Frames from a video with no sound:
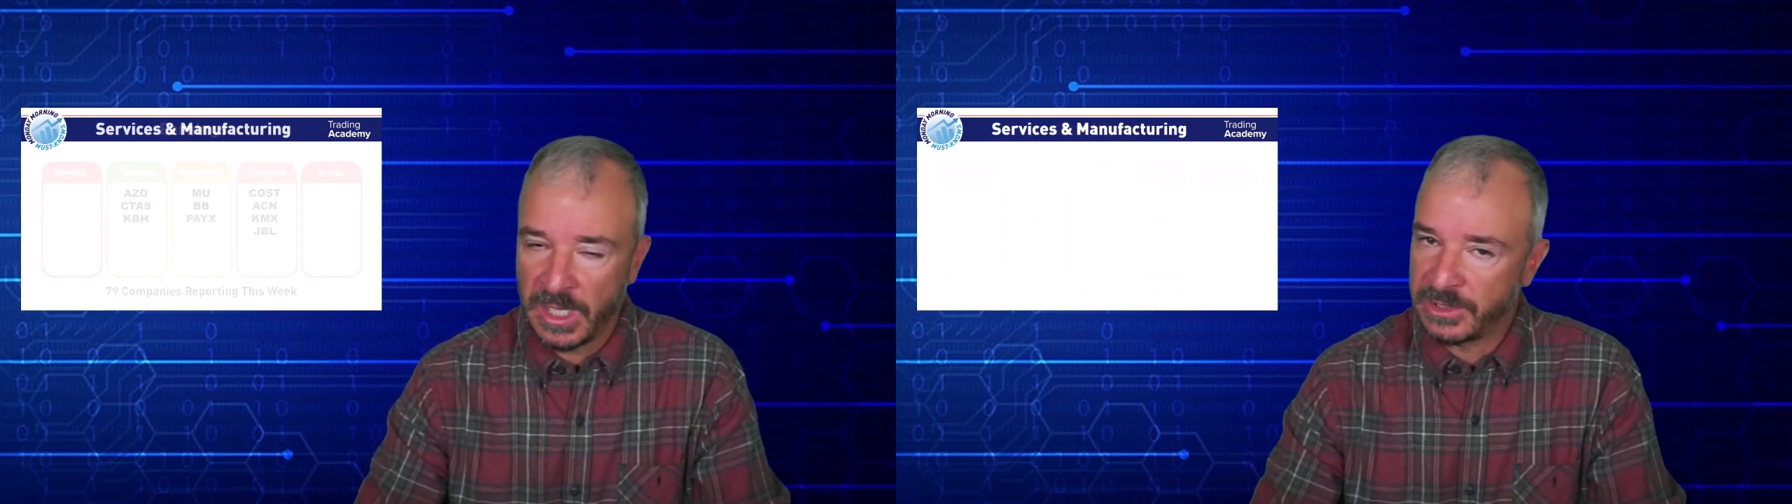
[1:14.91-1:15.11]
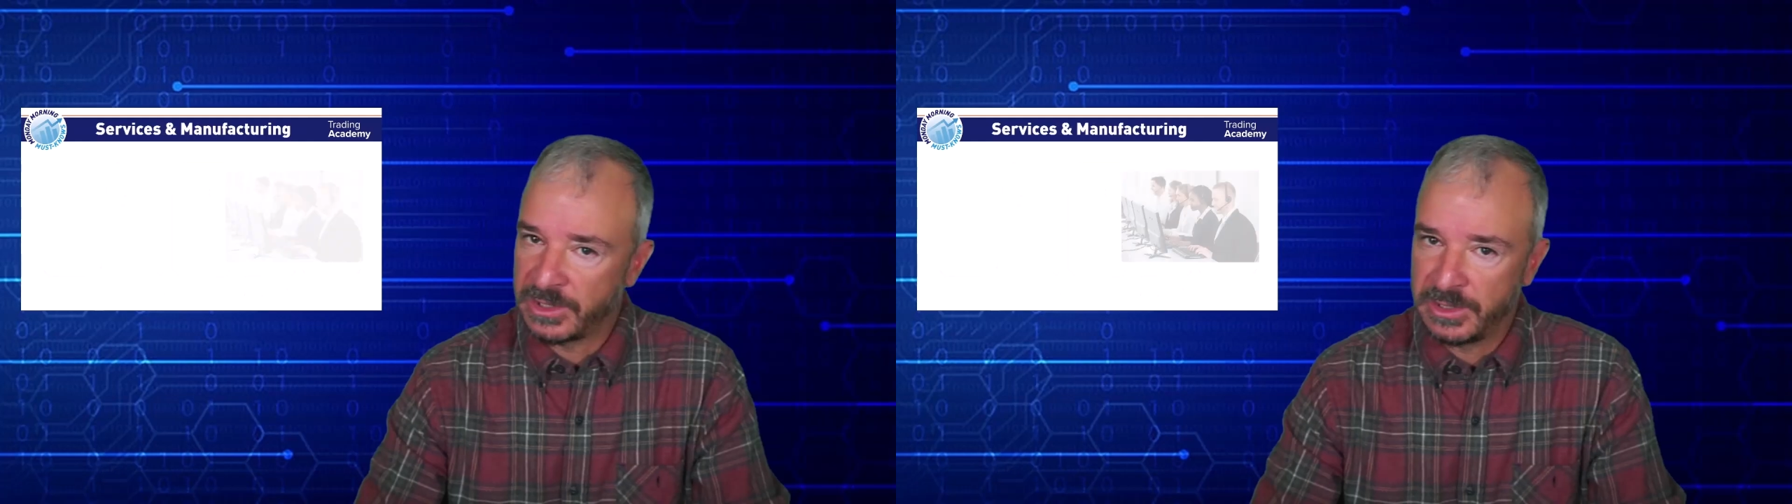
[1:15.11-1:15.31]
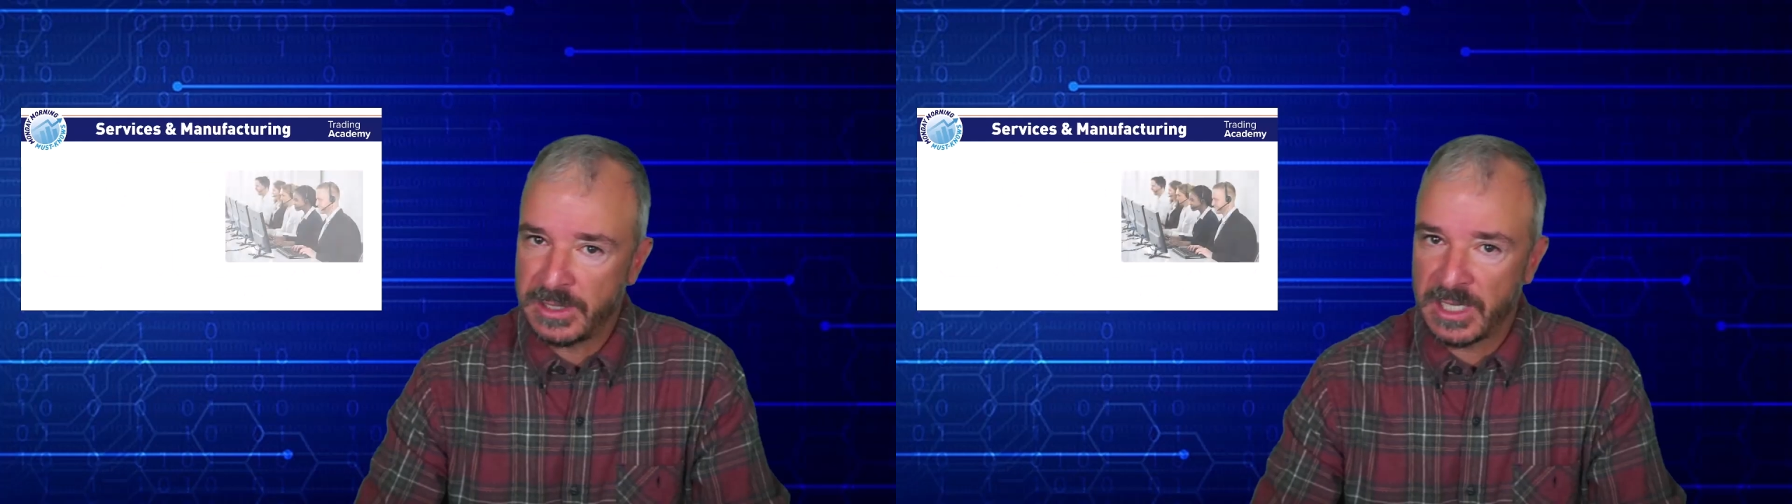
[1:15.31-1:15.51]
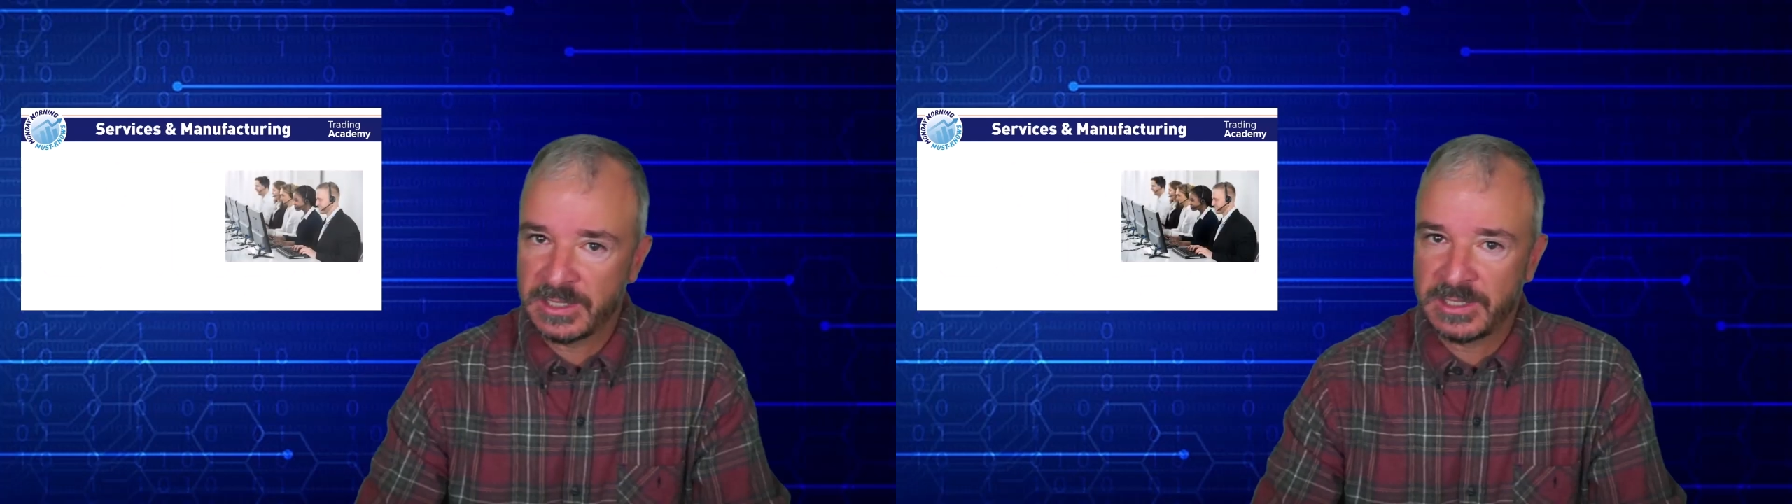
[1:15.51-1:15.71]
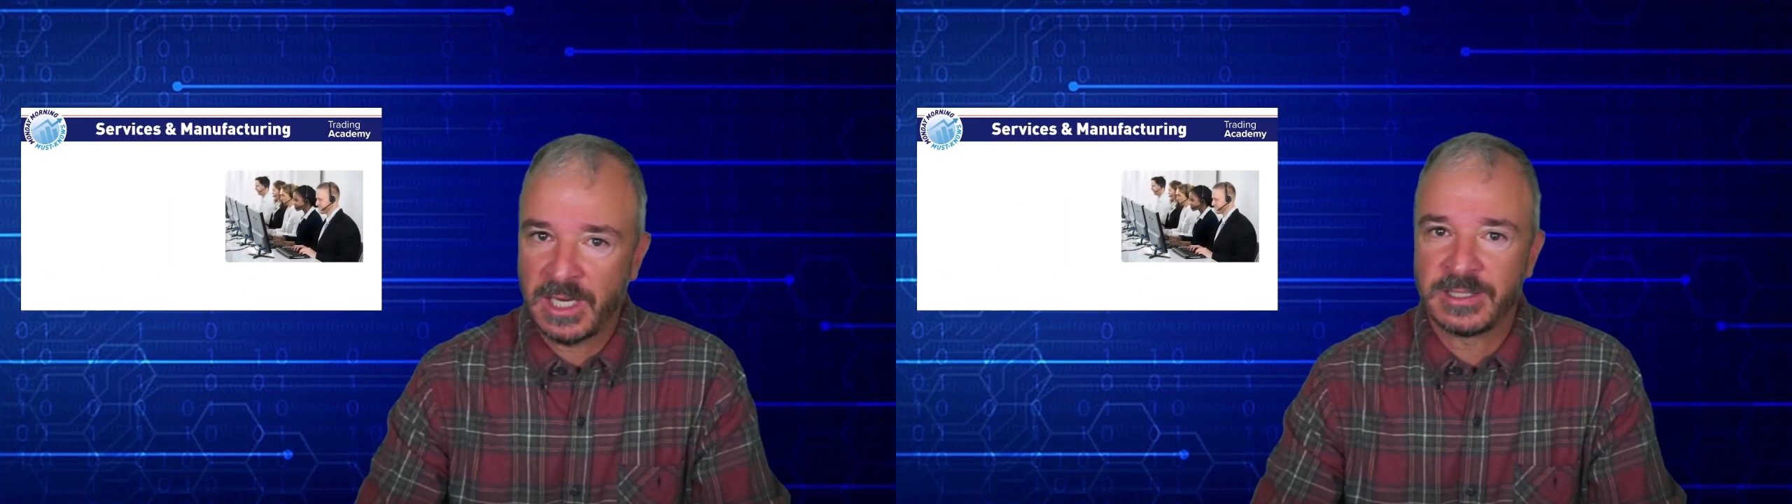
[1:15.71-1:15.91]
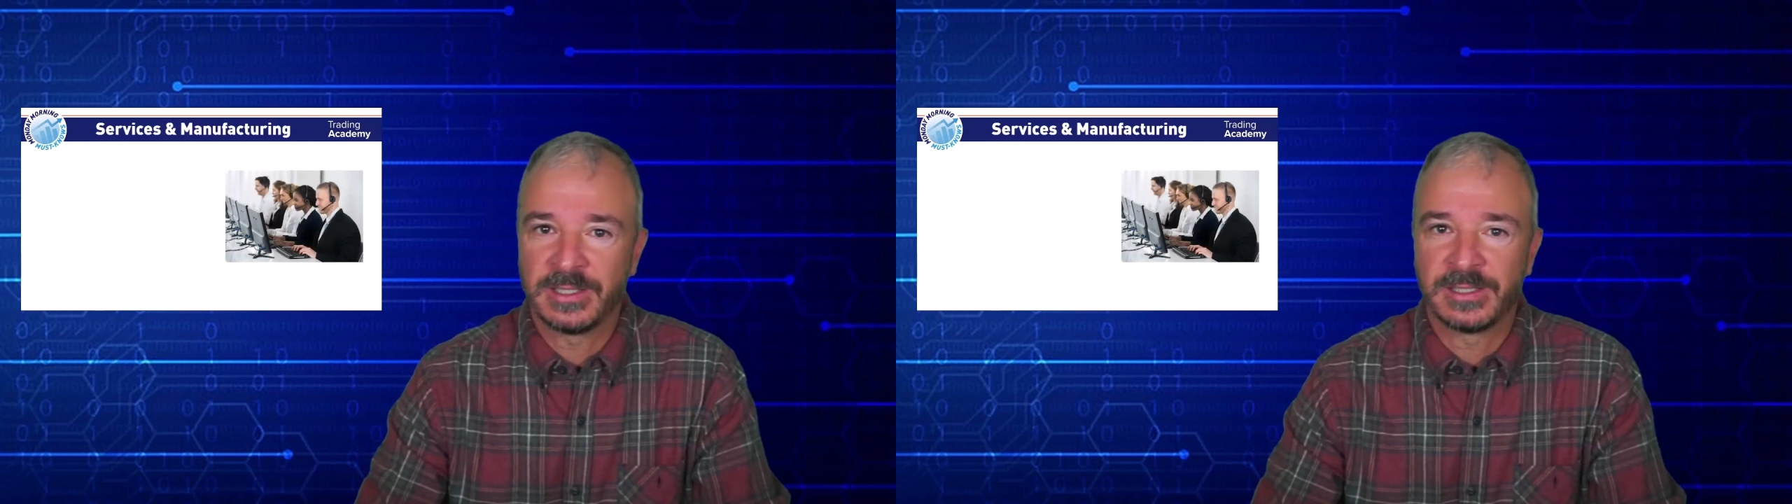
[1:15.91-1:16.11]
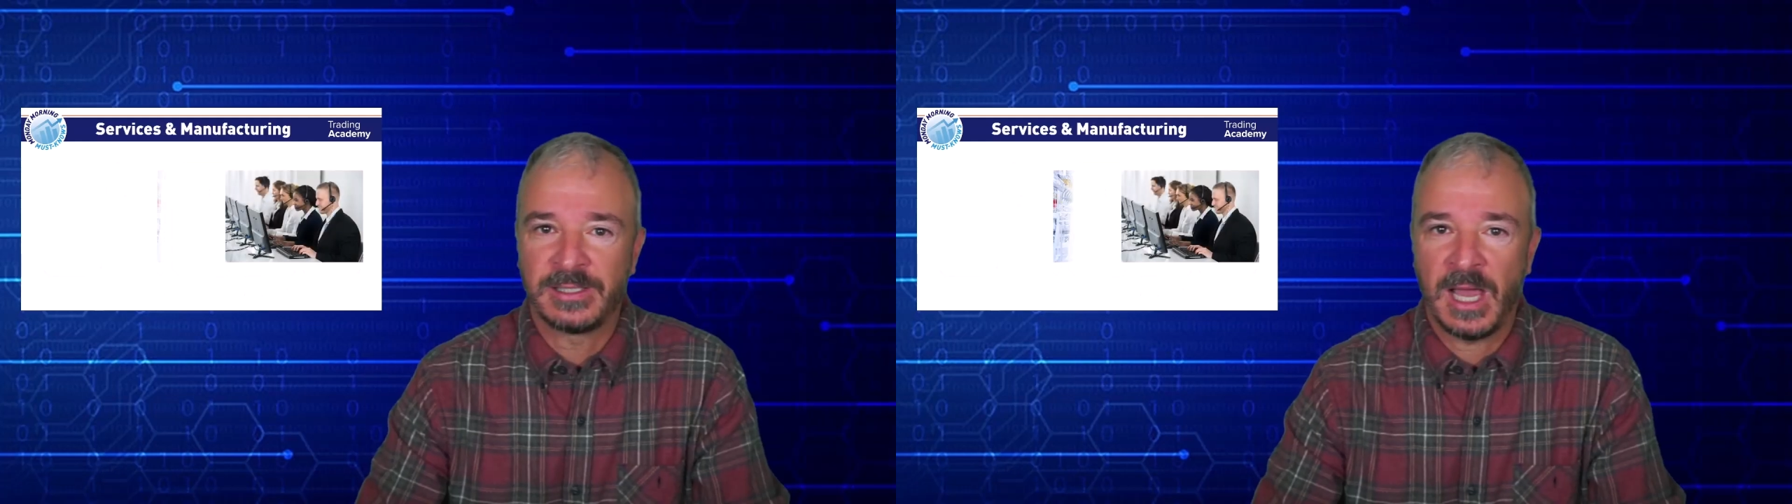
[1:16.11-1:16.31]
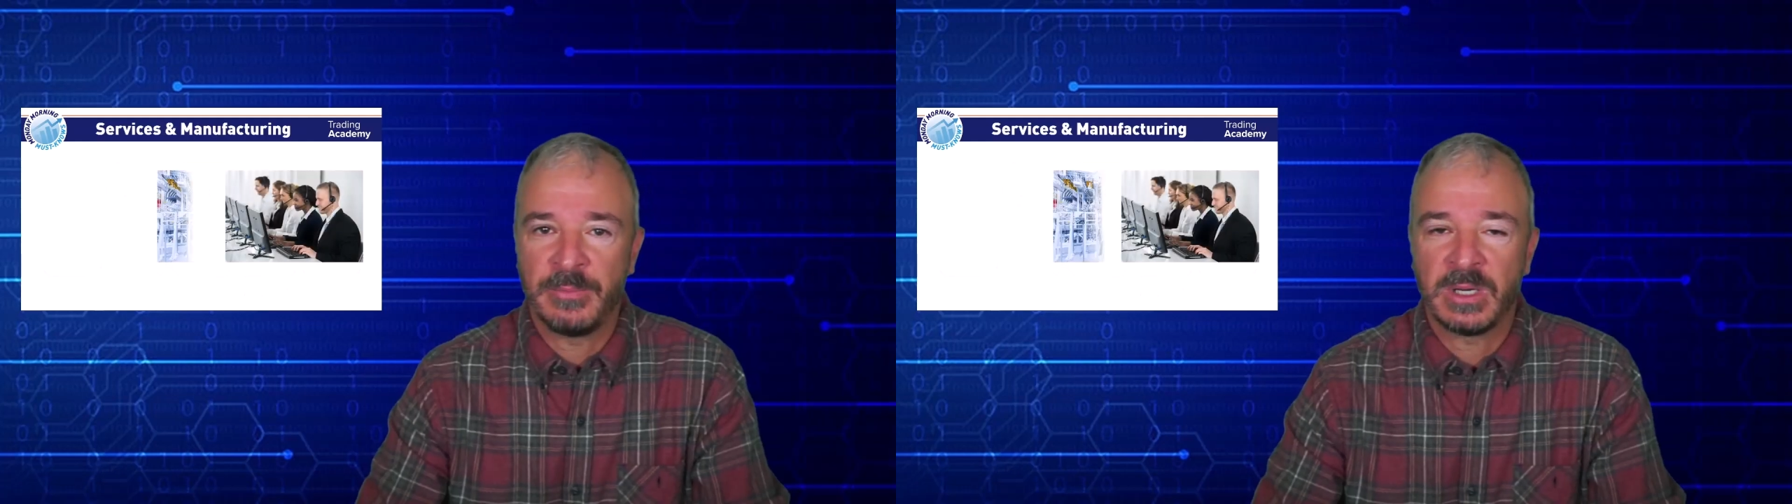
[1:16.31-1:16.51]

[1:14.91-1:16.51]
not just the United States this time,